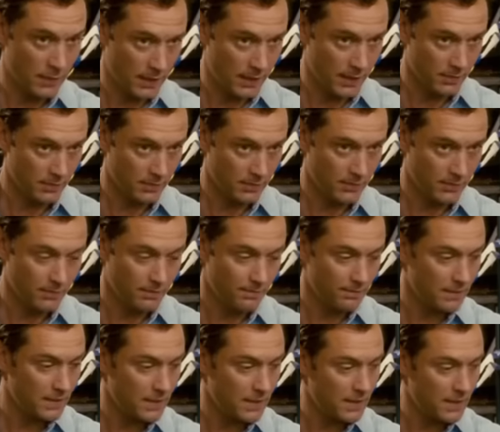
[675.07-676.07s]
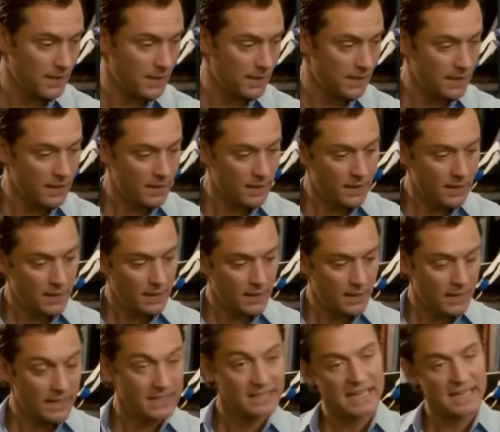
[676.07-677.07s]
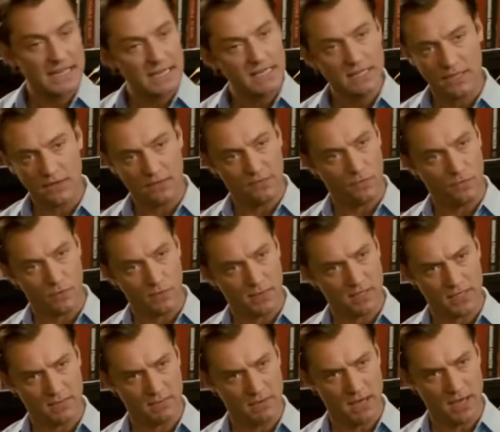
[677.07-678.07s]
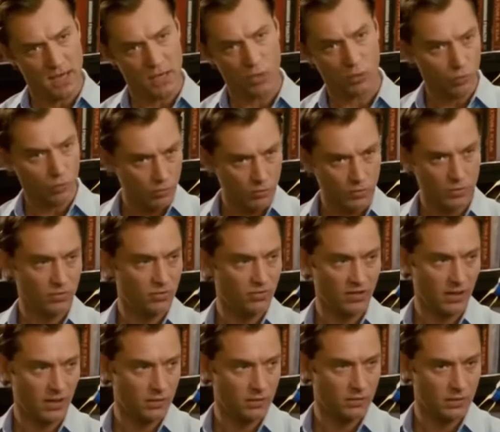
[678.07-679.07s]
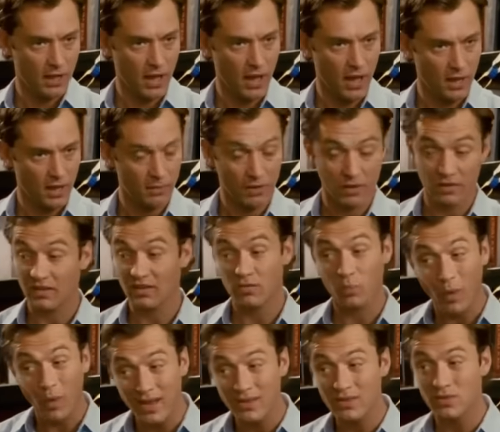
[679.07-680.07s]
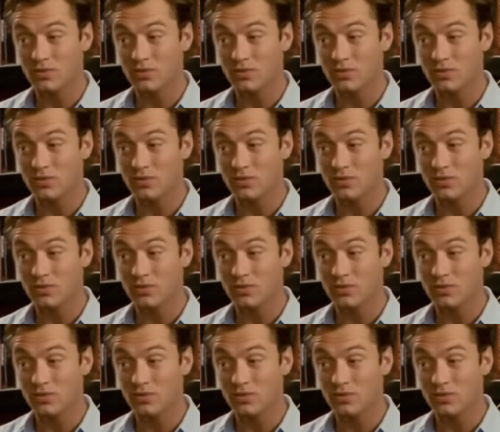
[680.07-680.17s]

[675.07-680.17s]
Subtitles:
with this rich, slightly orangey red. And it's those little